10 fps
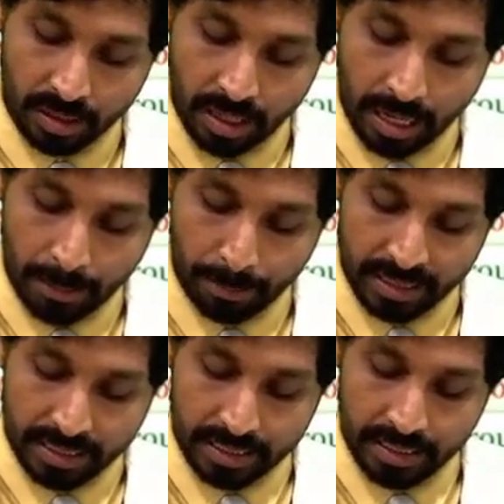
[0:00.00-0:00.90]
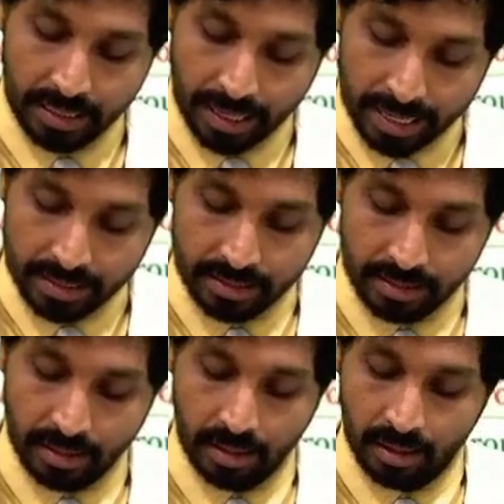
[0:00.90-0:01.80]
and PCSK9
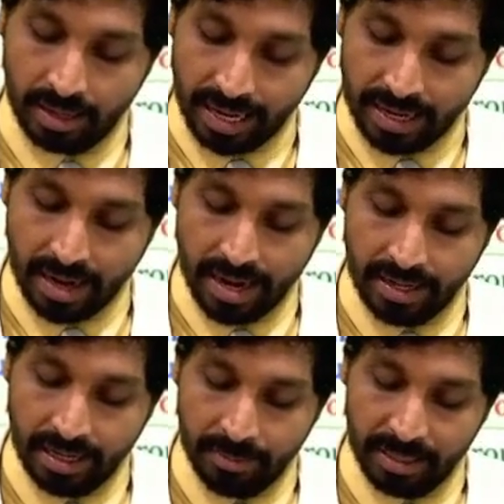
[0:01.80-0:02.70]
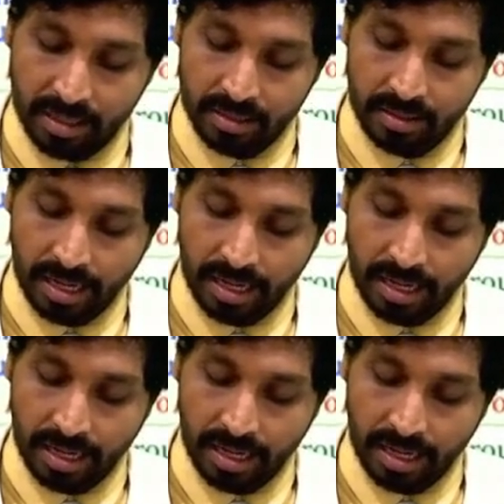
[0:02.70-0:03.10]
inhibitors